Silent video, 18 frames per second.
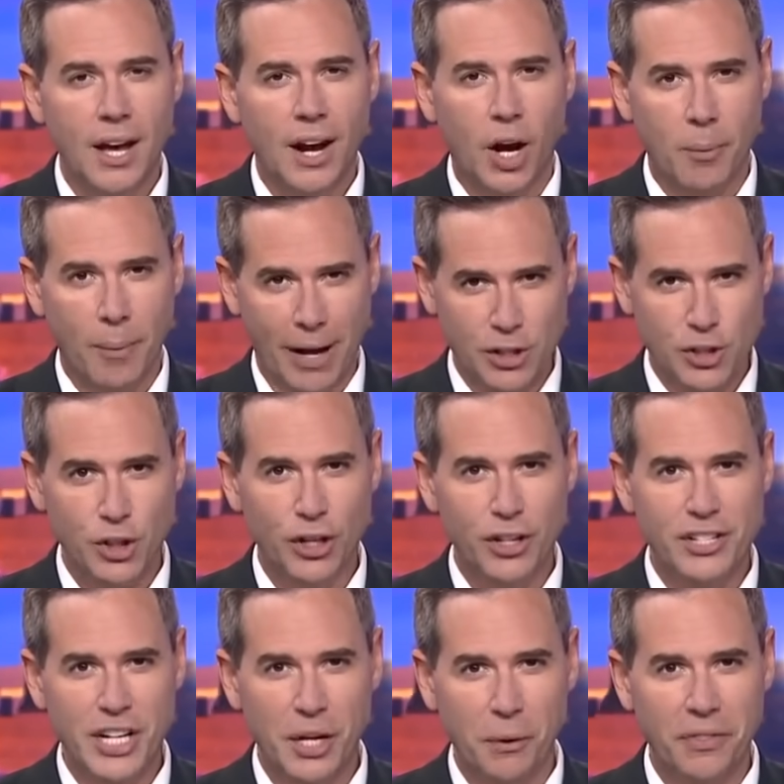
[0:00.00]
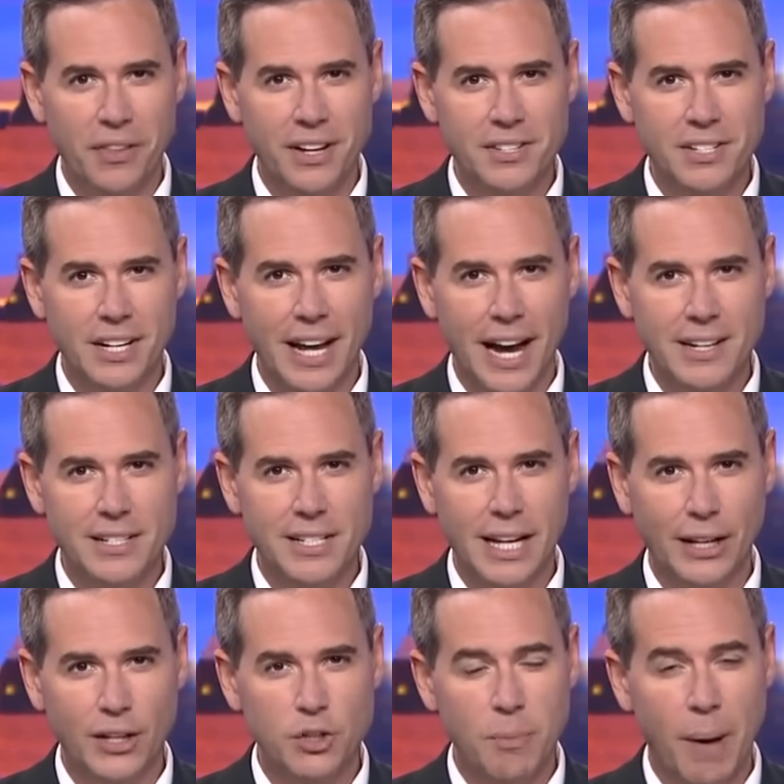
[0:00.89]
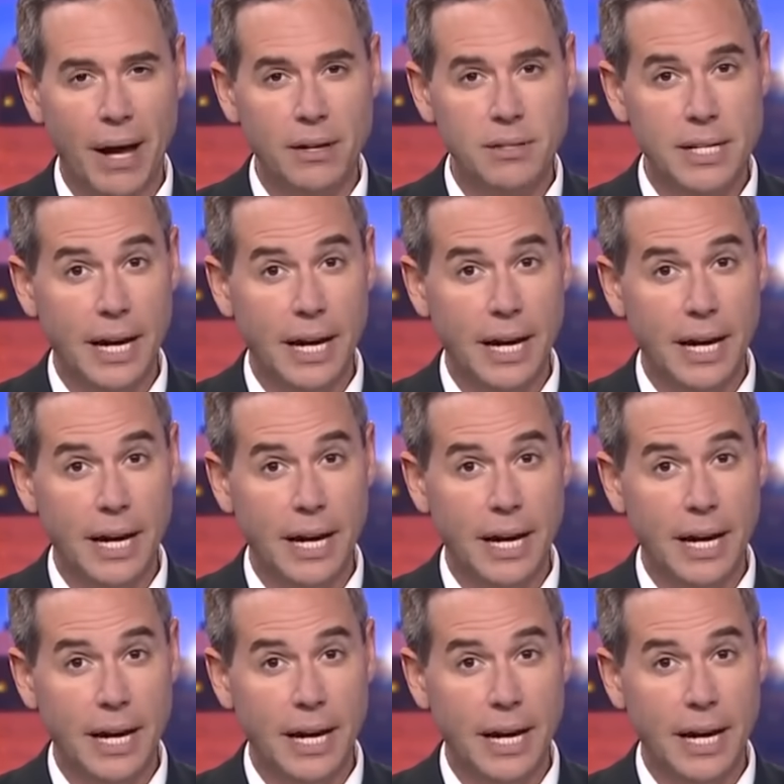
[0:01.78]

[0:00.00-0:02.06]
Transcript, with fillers: Our Miles Hood is here with us tonight to tell us, Miles,